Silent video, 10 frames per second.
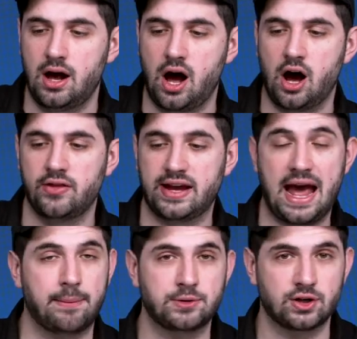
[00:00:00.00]
on the
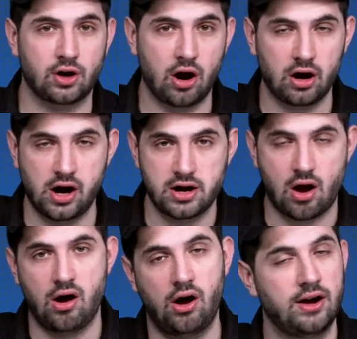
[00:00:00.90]
capture card
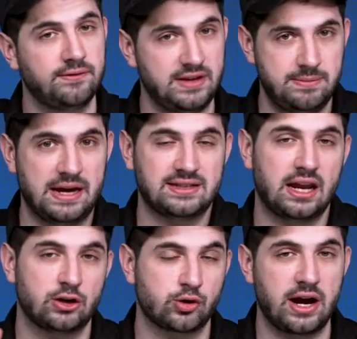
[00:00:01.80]
on vMix and
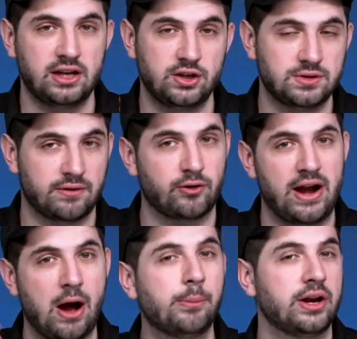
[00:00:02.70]
I try to use it for an
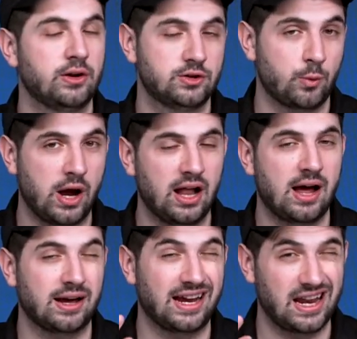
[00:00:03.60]
output as well,
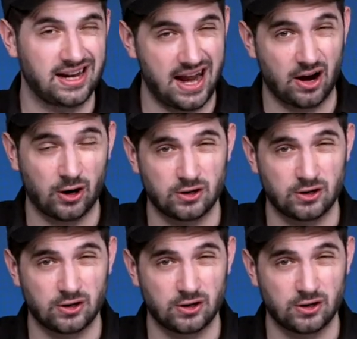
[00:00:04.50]
I'm gonna get an error.